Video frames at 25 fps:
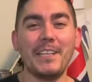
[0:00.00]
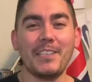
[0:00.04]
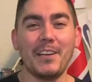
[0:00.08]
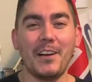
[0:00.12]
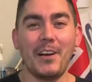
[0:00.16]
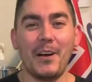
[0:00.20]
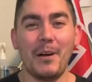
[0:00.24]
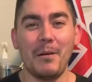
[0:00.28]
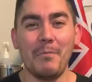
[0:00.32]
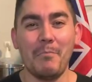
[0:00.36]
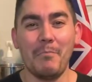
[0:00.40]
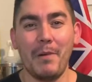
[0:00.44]

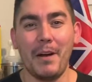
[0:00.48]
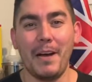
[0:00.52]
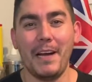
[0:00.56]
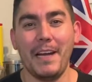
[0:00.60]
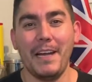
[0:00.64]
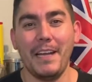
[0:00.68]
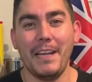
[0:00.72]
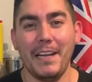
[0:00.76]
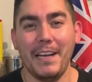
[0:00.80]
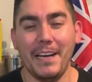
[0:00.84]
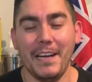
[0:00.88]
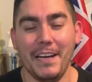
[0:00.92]
on
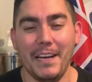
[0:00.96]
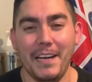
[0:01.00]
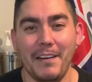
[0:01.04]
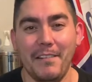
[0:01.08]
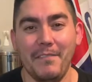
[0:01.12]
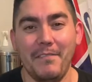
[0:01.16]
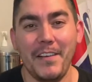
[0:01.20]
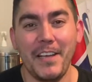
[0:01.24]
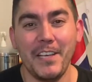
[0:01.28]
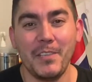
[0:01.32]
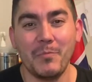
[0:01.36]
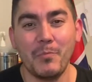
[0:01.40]
my
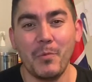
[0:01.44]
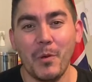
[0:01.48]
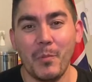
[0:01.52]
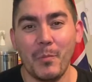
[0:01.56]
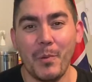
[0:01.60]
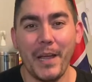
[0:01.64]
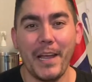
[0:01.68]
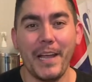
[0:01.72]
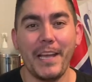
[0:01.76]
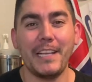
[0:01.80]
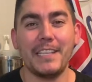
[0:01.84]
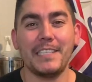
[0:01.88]
Facebook
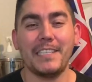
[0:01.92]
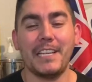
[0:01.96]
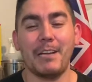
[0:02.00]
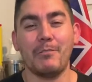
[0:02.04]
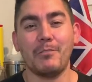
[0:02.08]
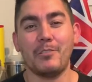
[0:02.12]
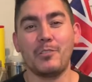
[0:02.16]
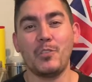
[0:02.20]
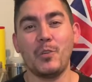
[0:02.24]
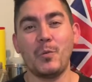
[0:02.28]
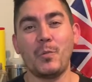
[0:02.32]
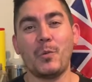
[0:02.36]
page. That
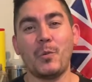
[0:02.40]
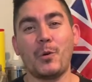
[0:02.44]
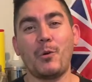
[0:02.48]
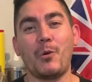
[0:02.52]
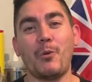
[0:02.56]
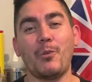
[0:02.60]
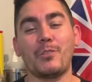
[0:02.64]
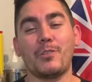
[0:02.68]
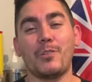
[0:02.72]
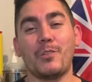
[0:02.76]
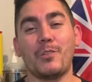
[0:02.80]
was super cool. So